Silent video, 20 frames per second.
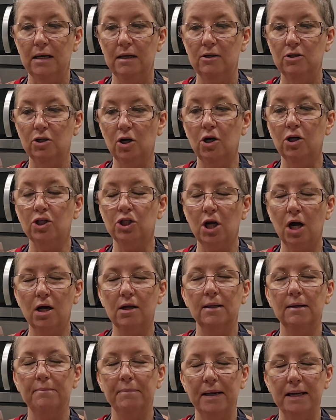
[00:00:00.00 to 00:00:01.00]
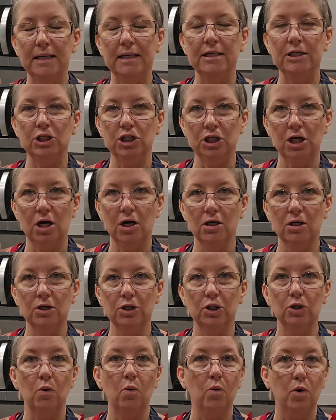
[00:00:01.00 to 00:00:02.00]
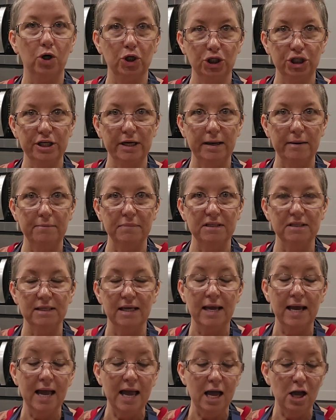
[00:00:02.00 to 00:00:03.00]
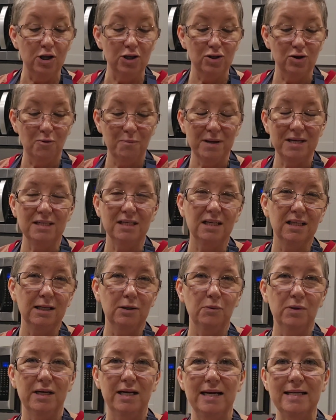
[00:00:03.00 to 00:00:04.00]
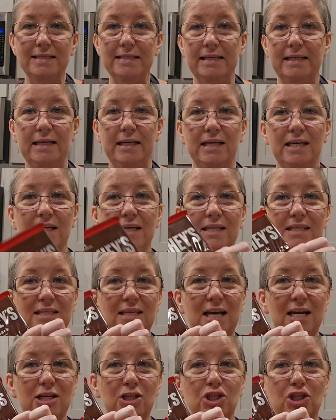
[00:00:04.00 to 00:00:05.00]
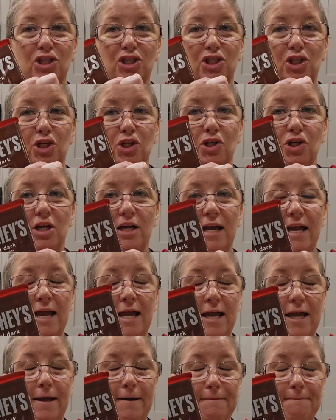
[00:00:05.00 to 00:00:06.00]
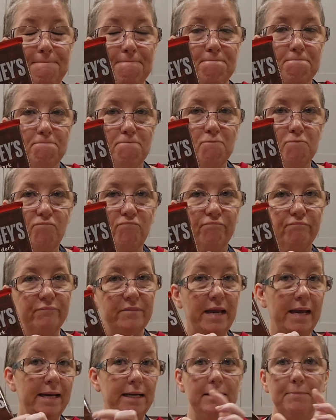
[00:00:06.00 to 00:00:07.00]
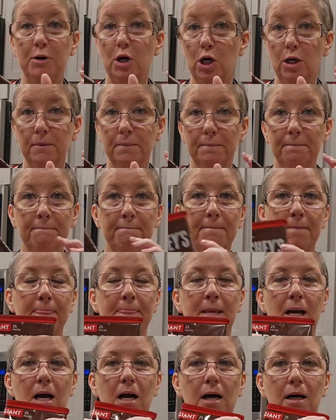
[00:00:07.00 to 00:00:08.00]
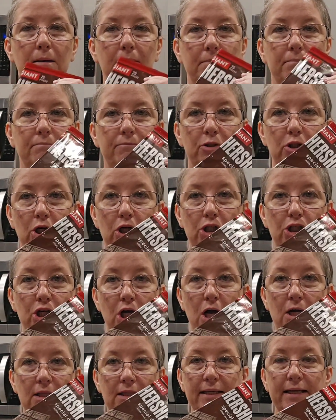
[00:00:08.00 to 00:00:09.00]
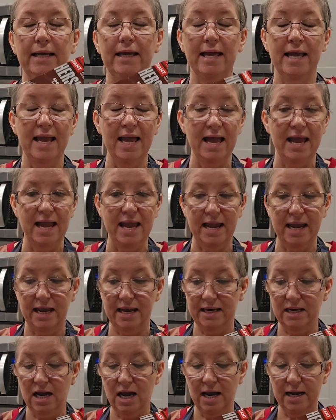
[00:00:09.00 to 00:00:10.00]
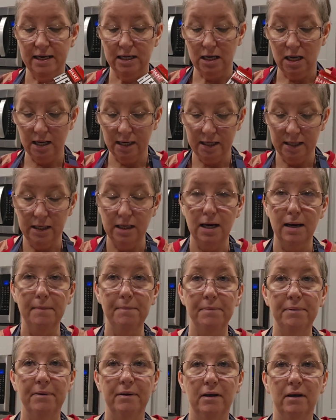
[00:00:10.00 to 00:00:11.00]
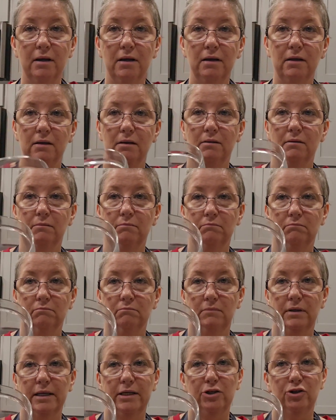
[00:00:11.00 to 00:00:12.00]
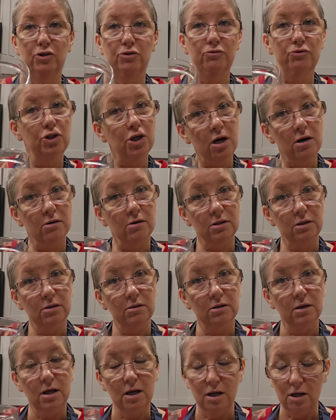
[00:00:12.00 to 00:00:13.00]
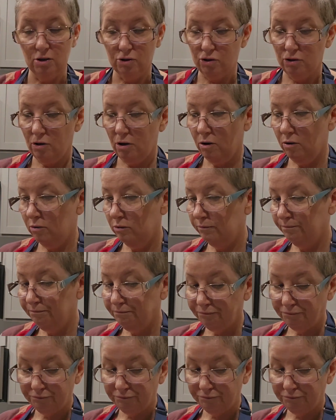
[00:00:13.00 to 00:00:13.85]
dark chocolate baking chunks or chips. And so basically what I did is I just took a candy bar, dark chocolate, and I cut it up into chunks. So